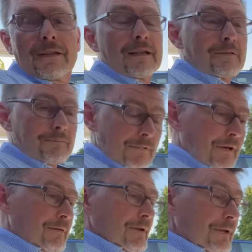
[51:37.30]
this car.
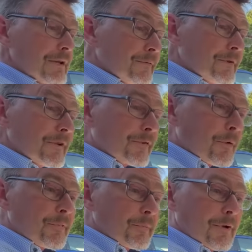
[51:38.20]
And even it's
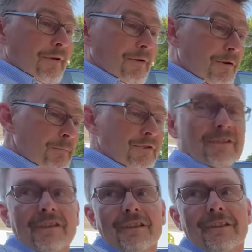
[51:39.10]
copied by the
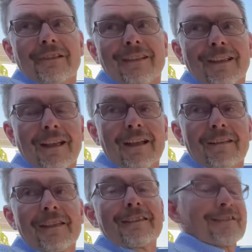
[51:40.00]
competitor. Yeah, yeah. Of
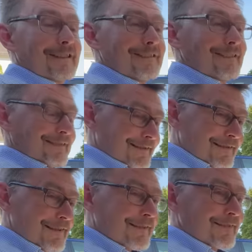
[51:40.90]
course.
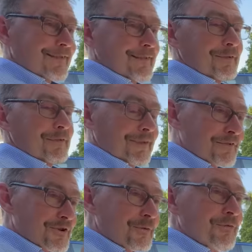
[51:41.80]
That
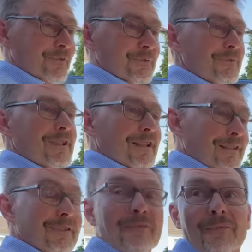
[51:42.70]
shows you
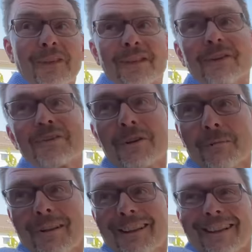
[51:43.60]
that you have done a good job.
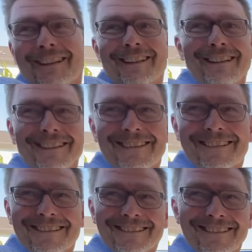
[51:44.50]
Yeah,
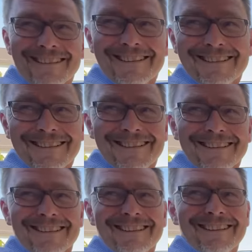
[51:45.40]
it's so
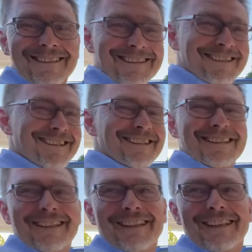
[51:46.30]
cool. Well, can't
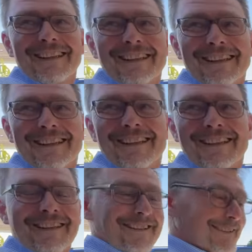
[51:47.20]
thank you enough for the
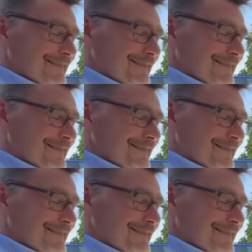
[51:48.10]
ride. That was